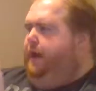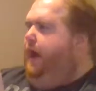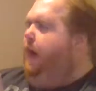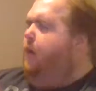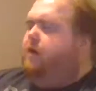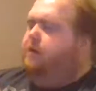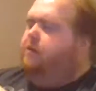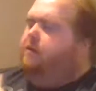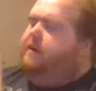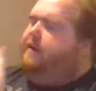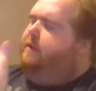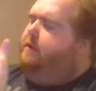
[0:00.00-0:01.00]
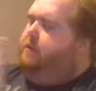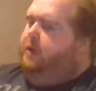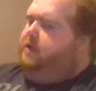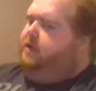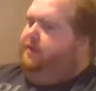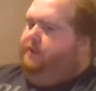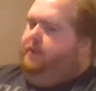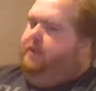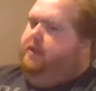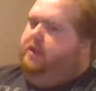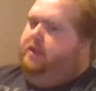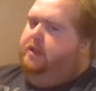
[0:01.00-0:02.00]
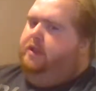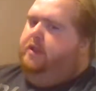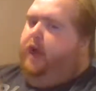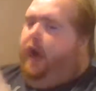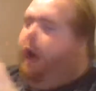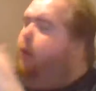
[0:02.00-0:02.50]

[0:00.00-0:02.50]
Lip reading: I wouldn't really want to. I